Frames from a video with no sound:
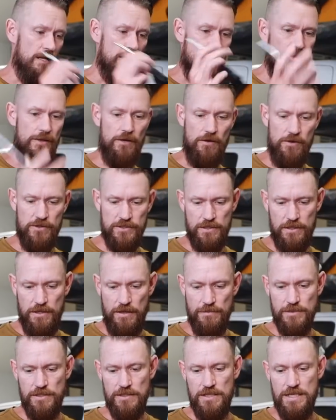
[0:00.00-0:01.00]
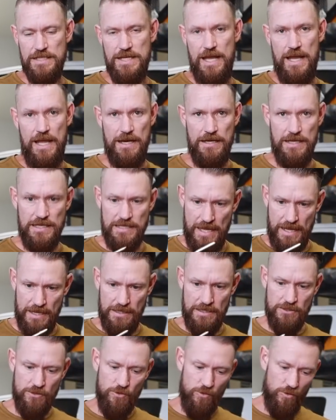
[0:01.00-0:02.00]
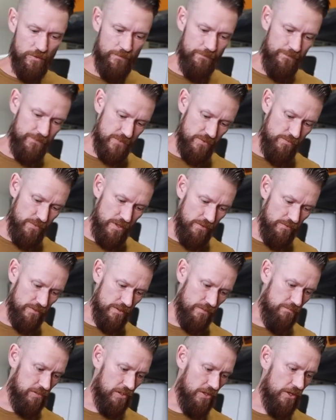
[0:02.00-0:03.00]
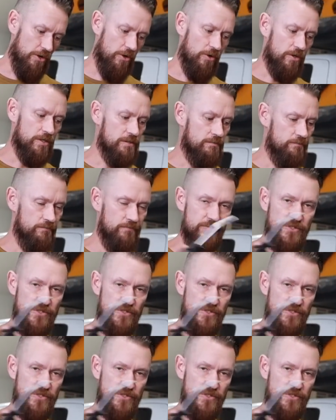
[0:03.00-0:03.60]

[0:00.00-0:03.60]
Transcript: And then it also comes with this handy dandy tool to be able to blow